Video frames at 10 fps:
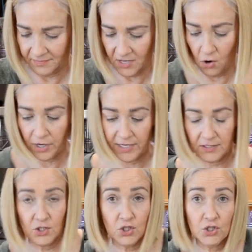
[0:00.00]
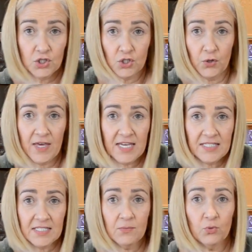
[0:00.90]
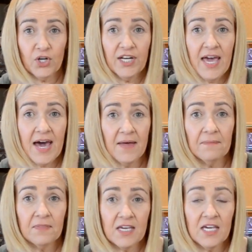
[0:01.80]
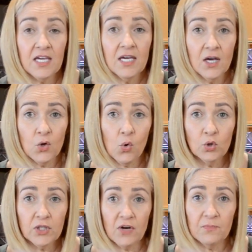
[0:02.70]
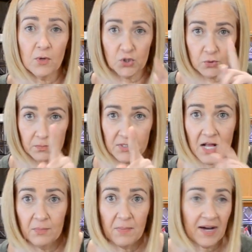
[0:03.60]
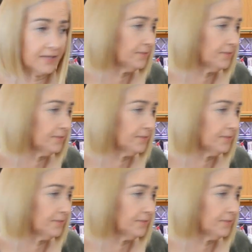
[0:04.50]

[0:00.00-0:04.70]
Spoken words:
Okay, to this, we're gonna add the cooled off mushrooms. I'll be back.